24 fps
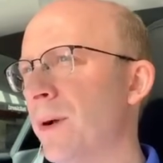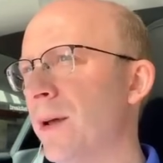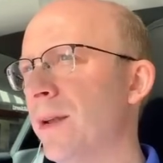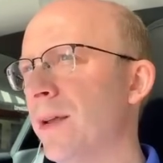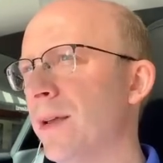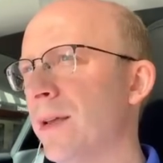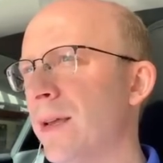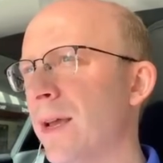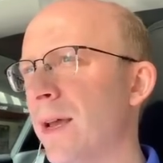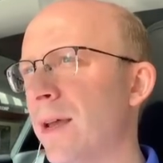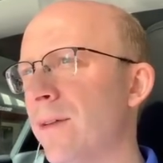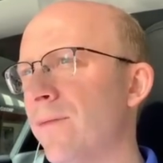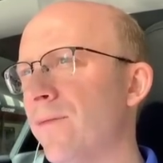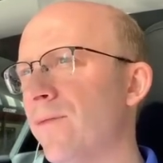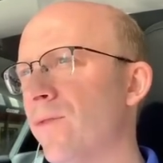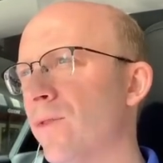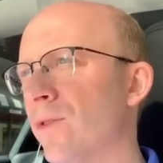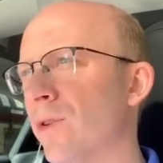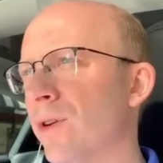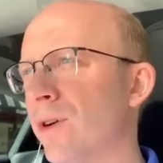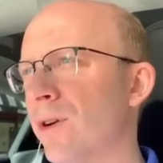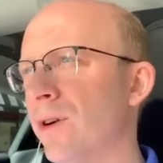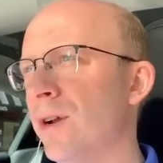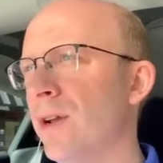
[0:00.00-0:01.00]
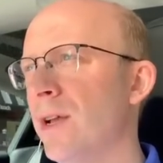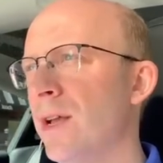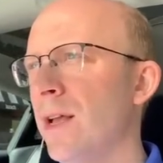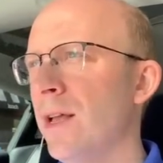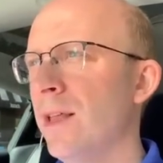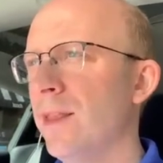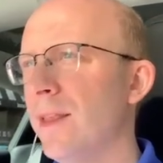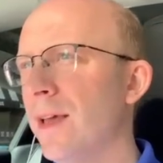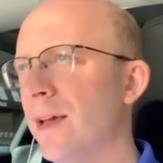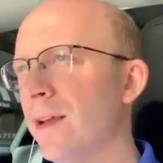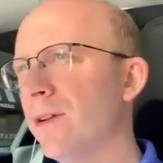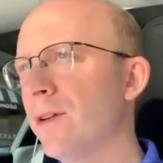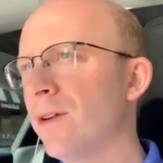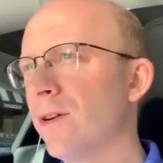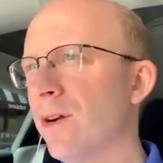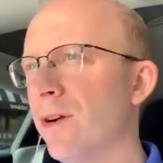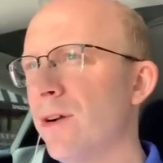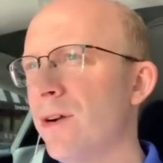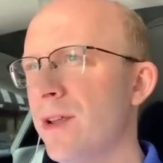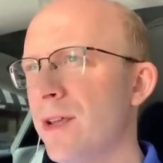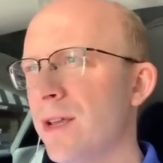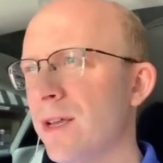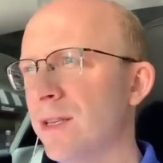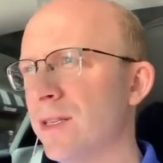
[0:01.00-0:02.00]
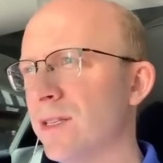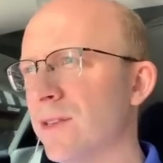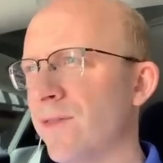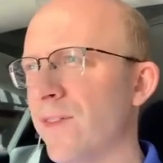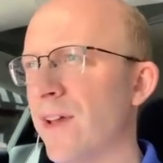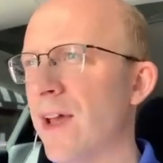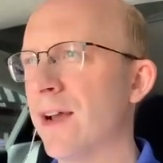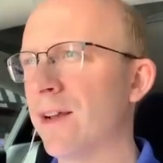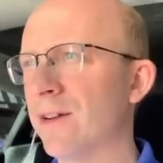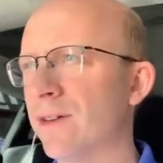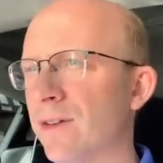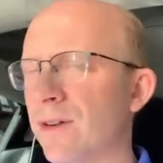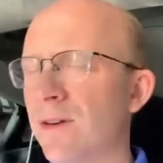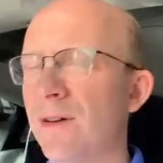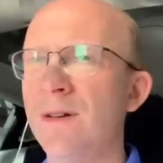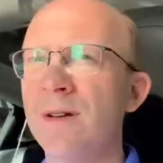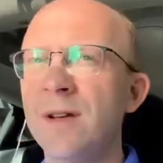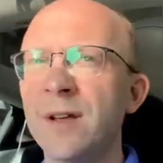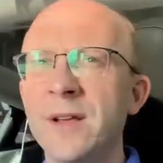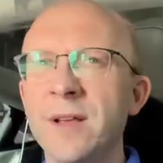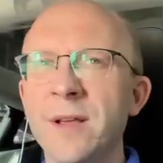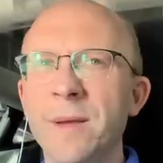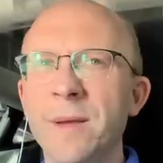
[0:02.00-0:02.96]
but again, for that courteous factor,